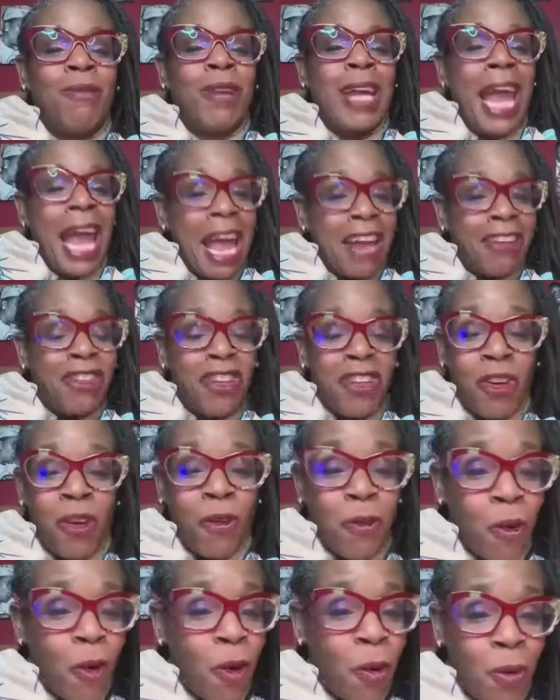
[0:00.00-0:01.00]
Cashed in
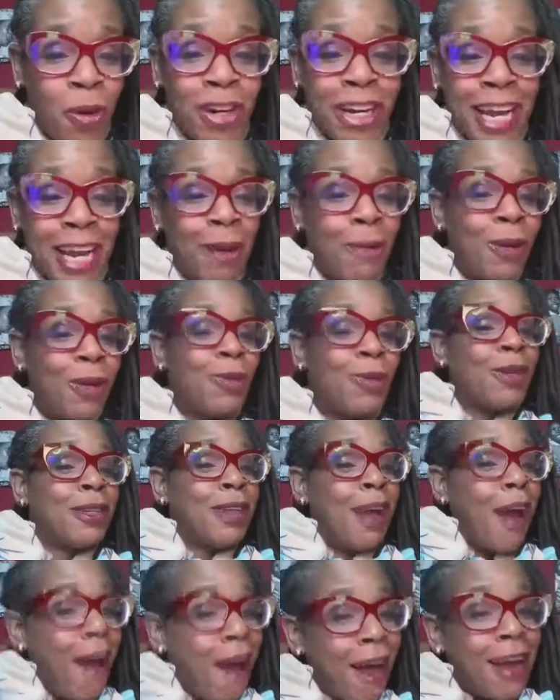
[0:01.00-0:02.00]
your 401k, which
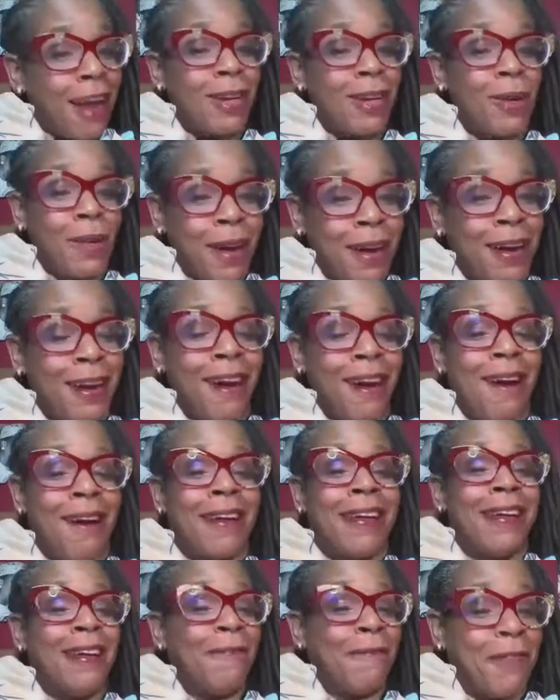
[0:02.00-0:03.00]
was hard to work
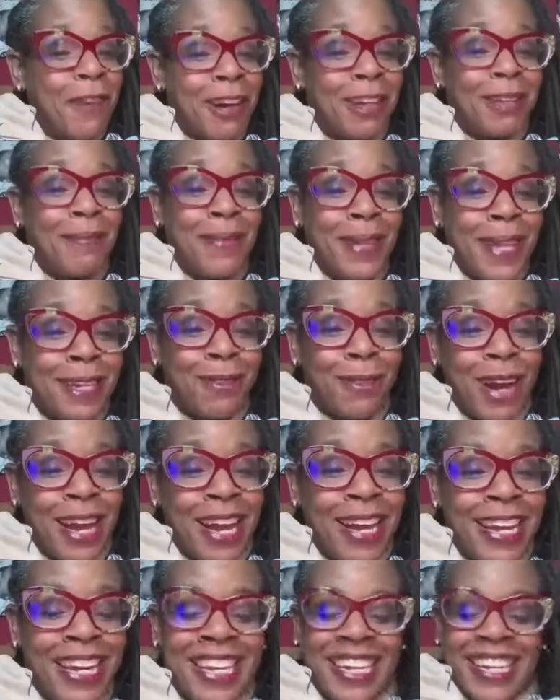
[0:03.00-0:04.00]
on in the first place,
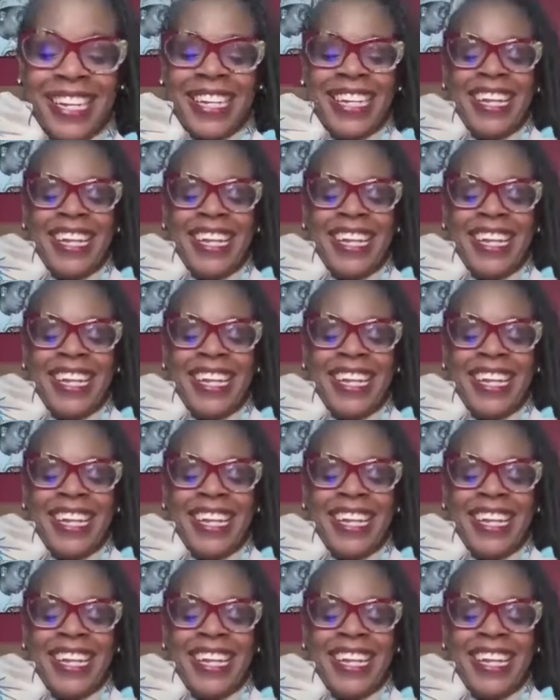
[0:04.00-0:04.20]
right?